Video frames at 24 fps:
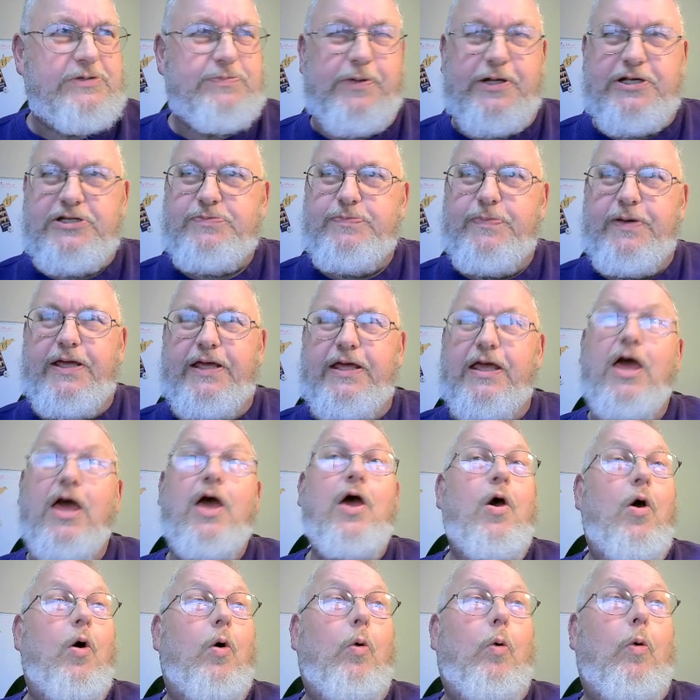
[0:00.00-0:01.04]
plus b.
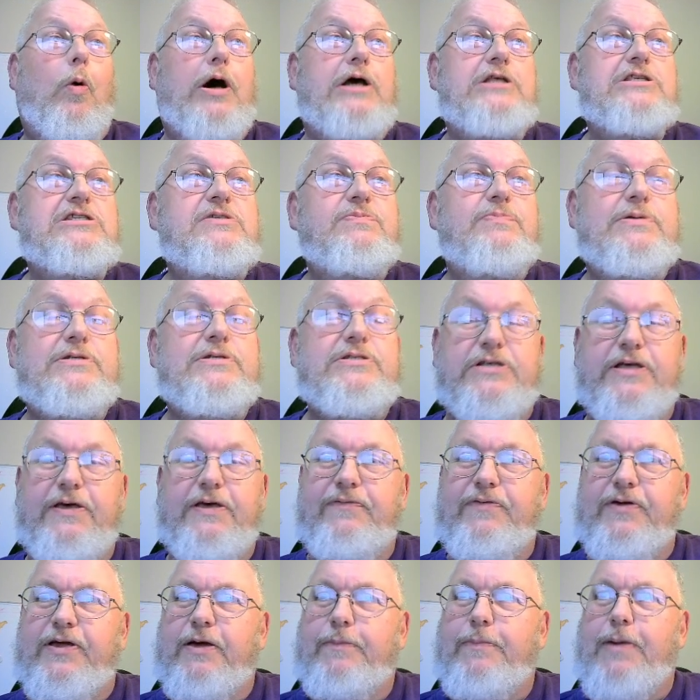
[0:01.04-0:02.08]
What's
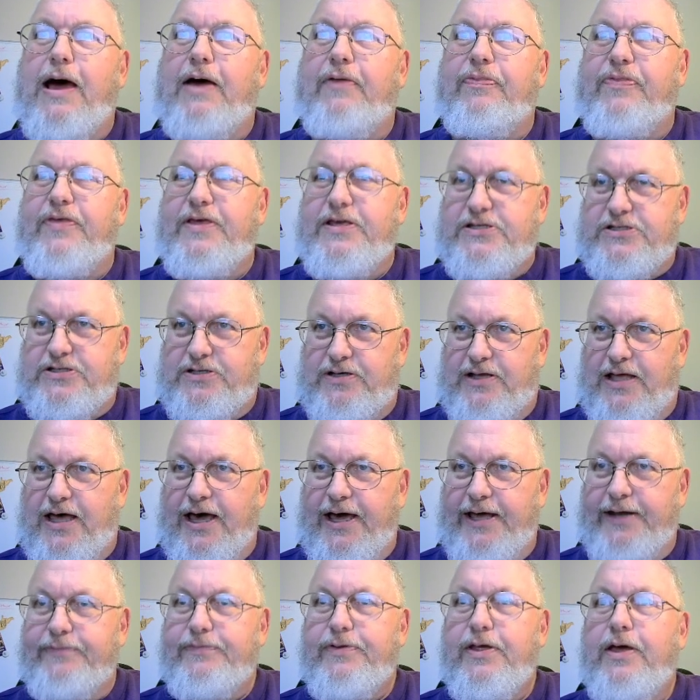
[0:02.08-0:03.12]
specific about this
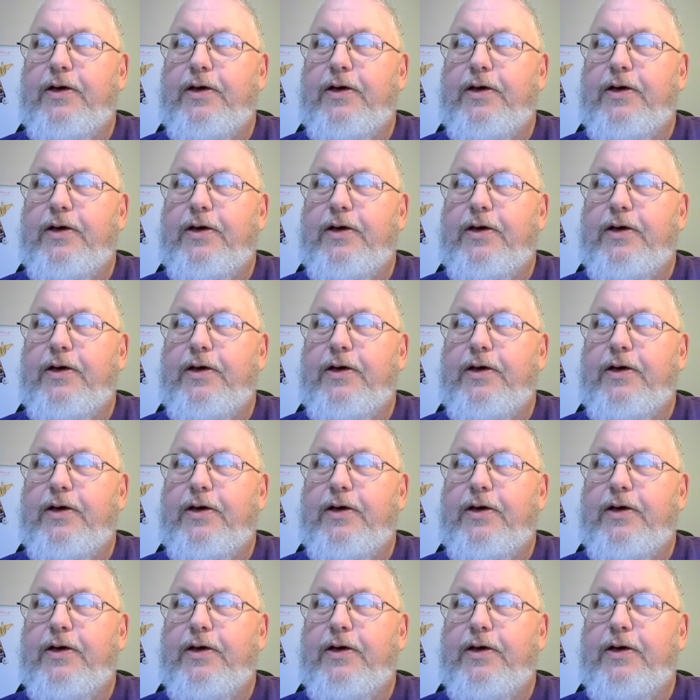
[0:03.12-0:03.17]
line?